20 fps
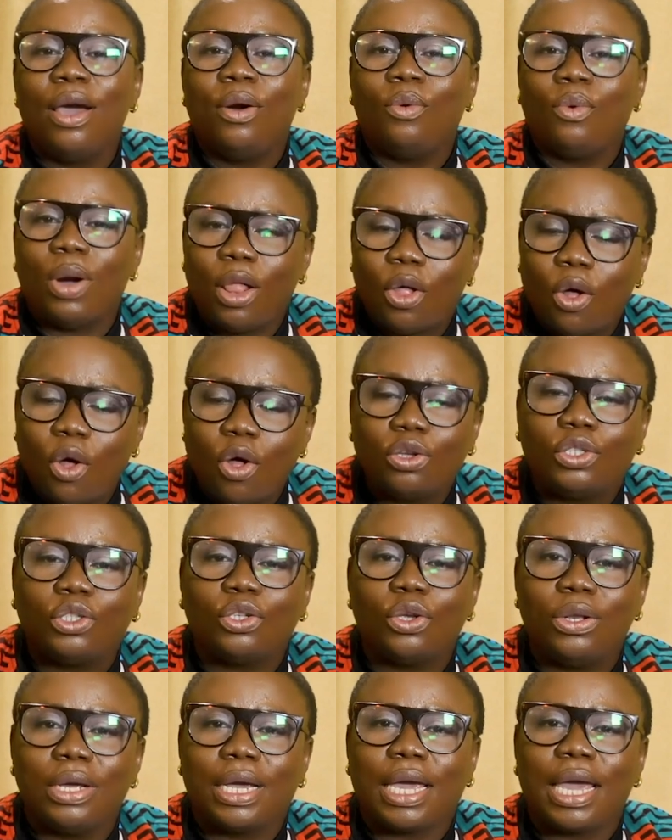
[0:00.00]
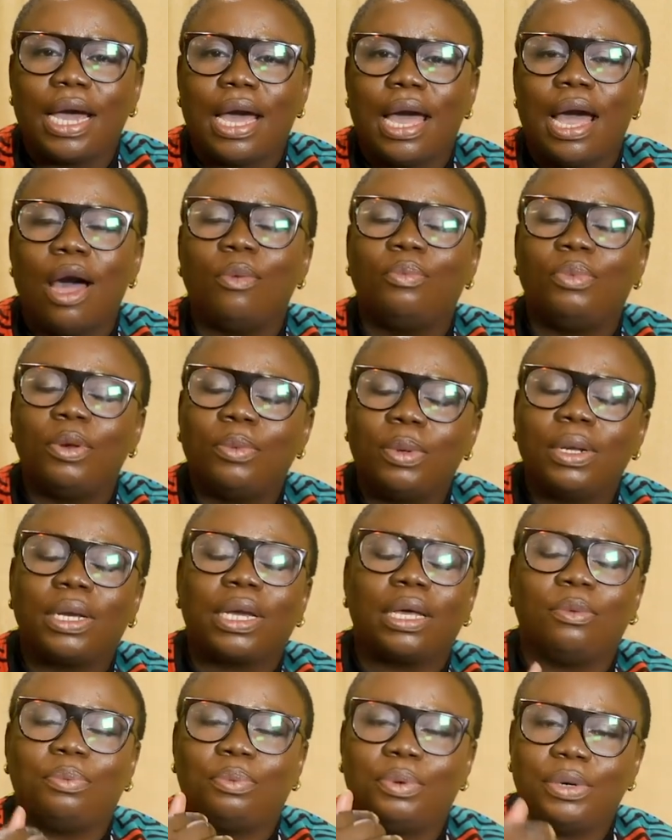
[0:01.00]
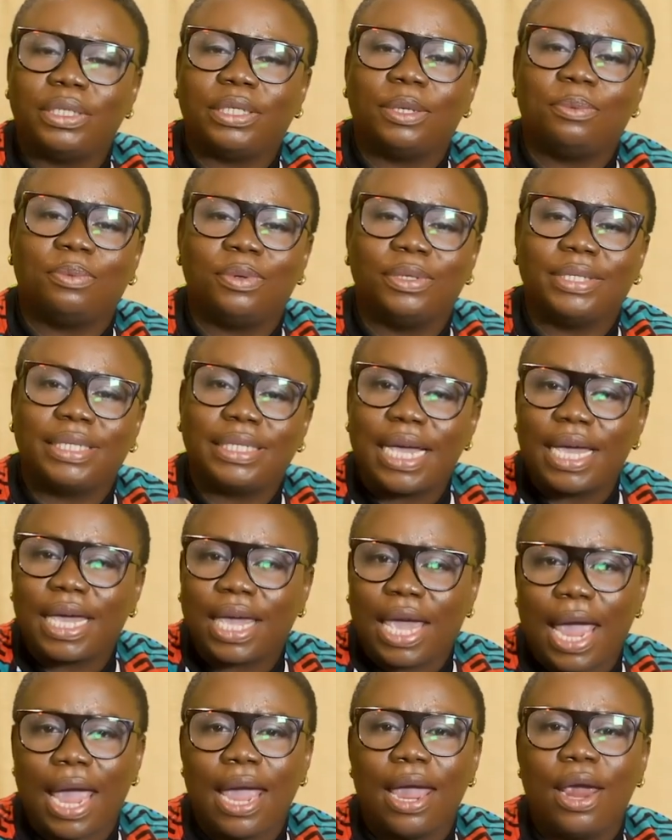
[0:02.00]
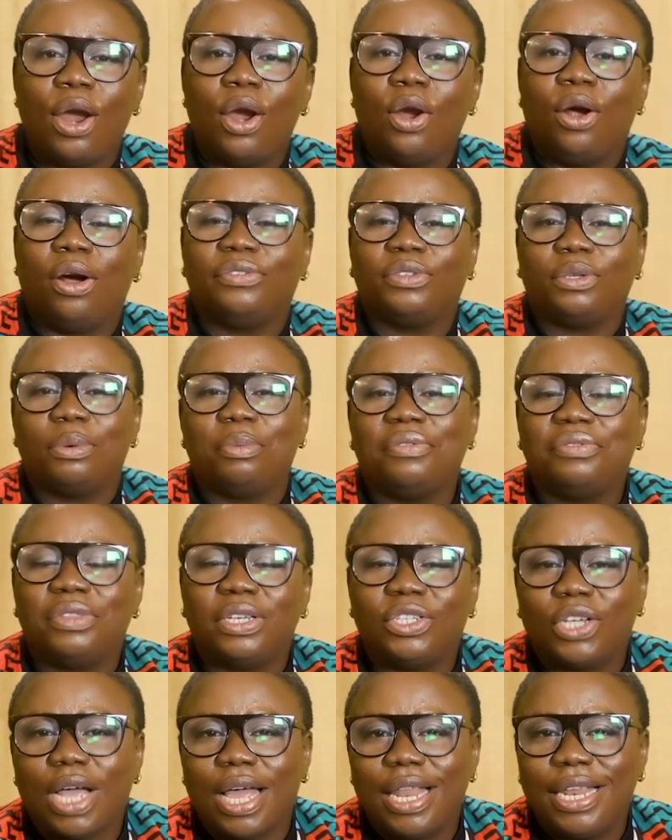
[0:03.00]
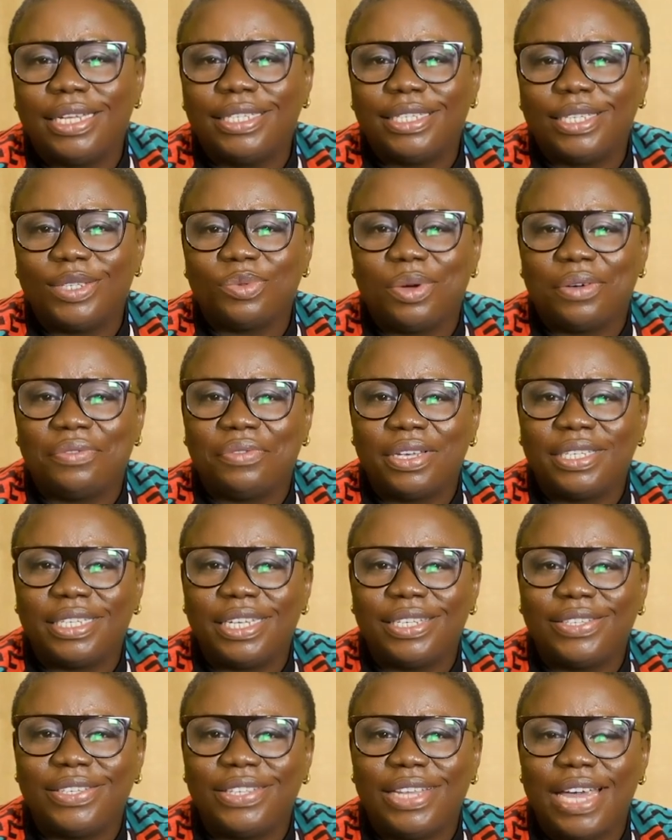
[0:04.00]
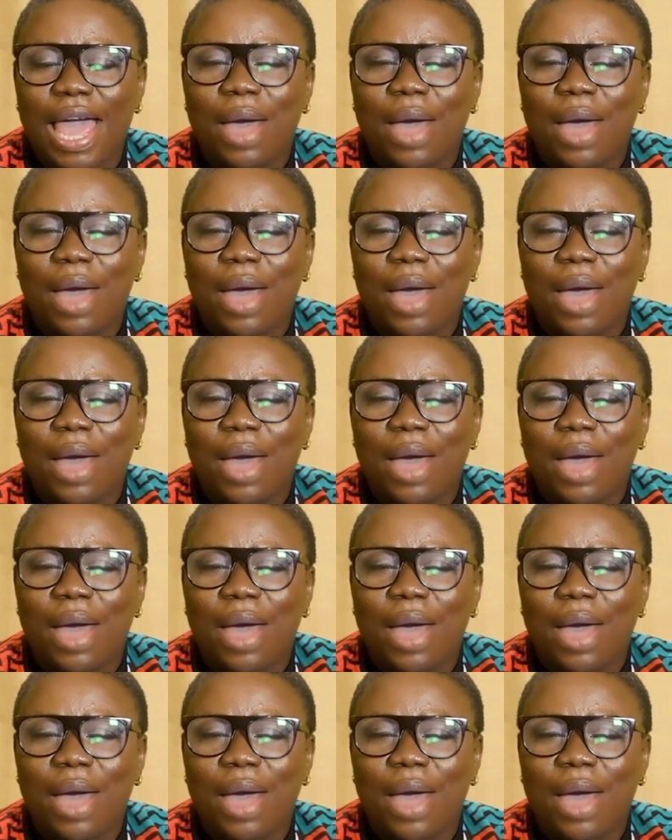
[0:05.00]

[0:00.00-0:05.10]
while also looking at how biblical principles take care of some of the challenges we're facing today.